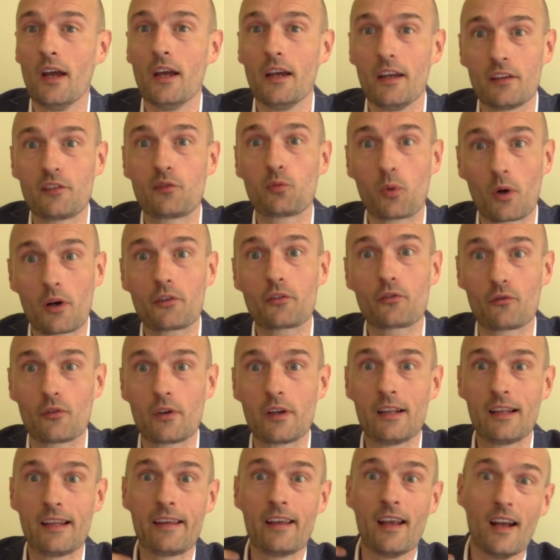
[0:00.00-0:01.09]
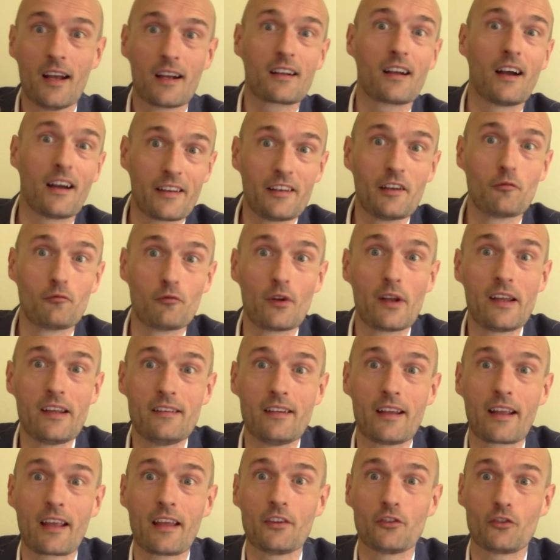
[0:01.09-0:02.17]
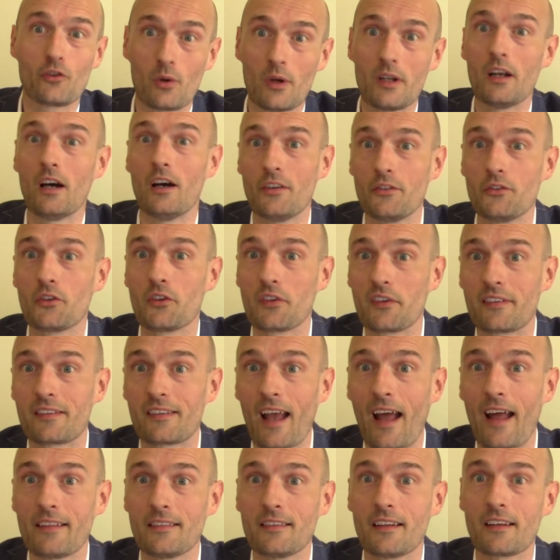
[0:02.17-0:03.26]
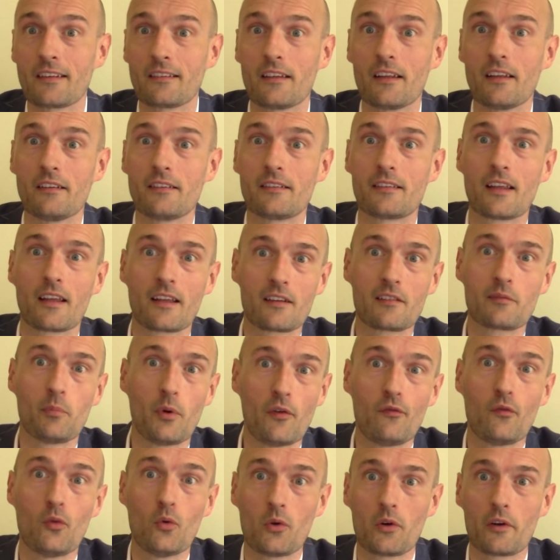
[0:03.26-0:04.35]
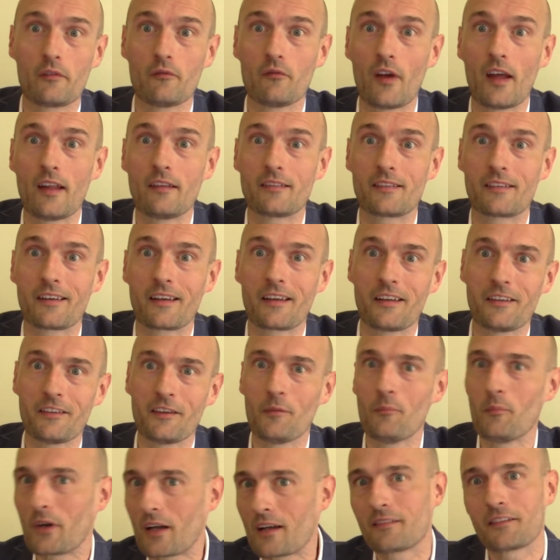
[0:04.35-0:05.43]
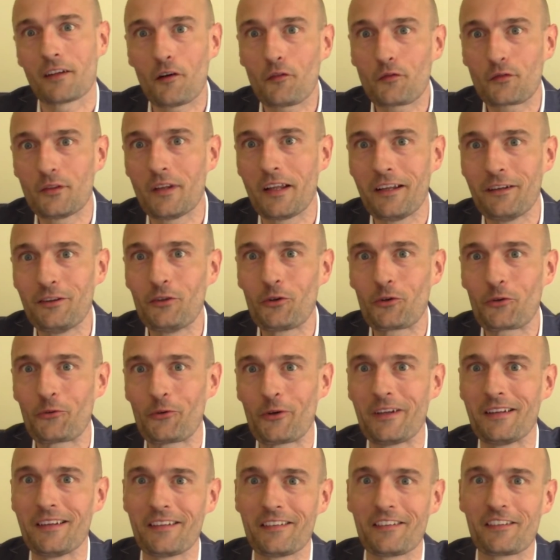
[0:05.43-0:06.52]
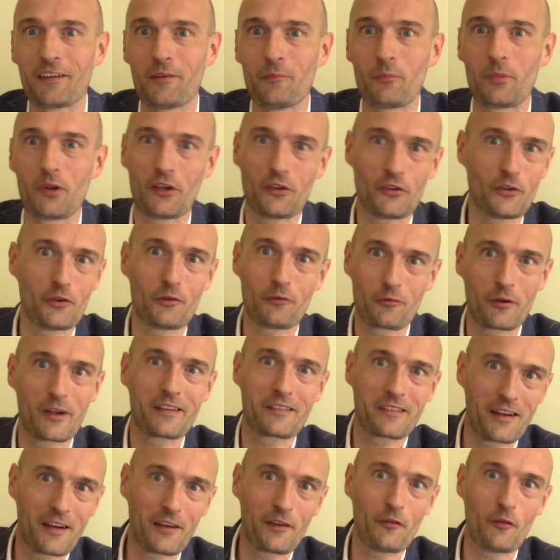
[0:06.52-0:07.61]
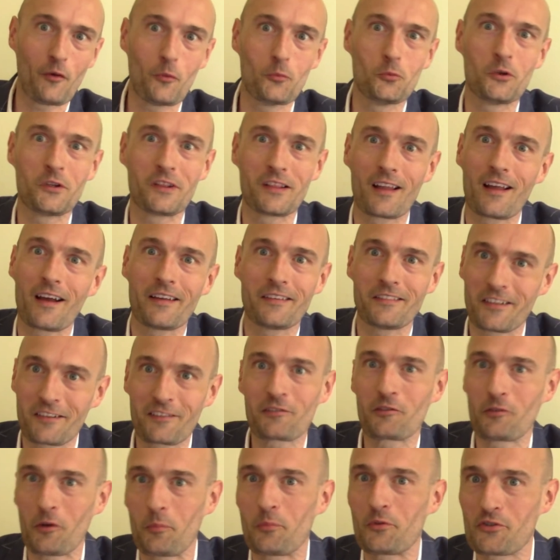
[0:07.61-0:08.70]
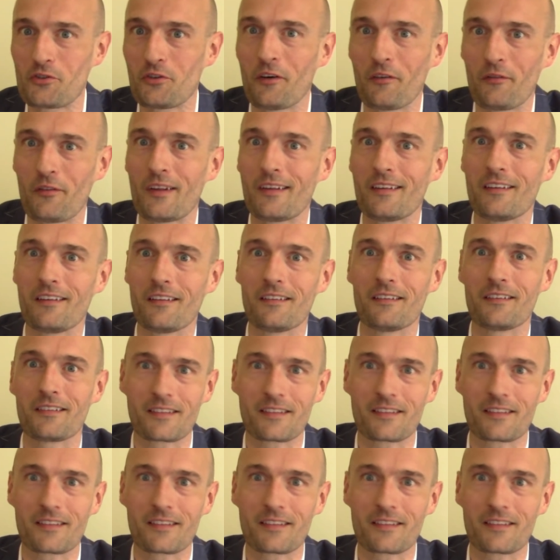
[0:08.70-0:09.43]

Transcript: it's worth really kind of reading into and understanding these things before investing in them, because often they look really simple and you'll read kind of a one-line description of it and it'll